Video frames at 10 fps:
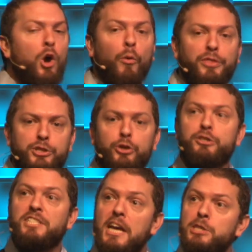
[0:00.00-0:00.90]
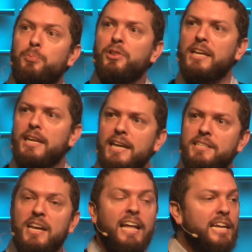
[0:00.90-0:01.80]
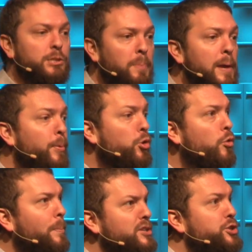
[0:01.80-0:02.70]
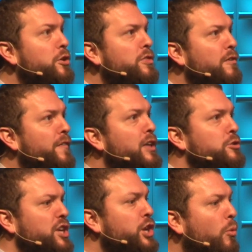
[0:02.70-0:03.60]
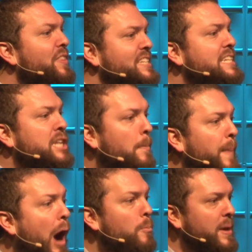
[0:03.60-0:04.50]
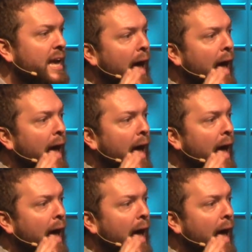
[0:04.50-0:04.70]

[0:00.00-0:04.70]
What the church desperately needs is people who are mature in their faith, who say, you know what, this isn't about me.